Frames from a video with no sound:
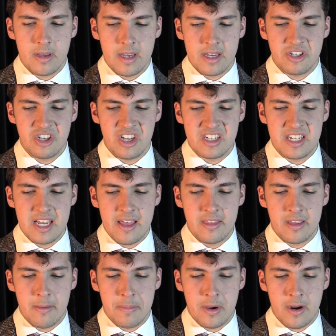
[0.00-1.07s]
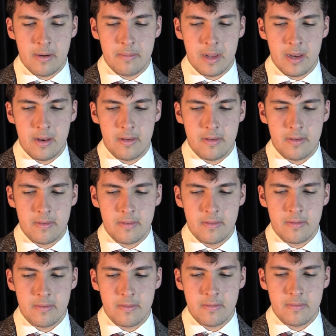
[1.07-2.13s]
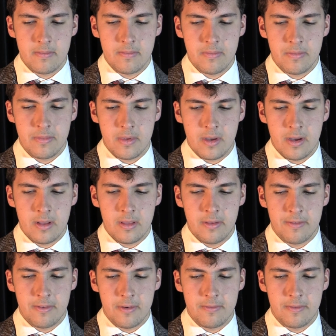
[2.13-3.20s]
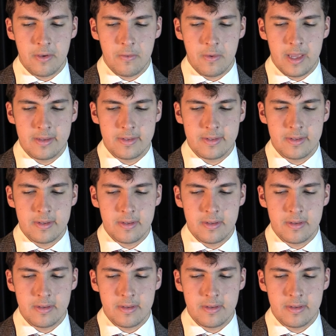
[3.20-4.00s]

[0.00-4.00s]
I shut down the apartment, only for a few weeks.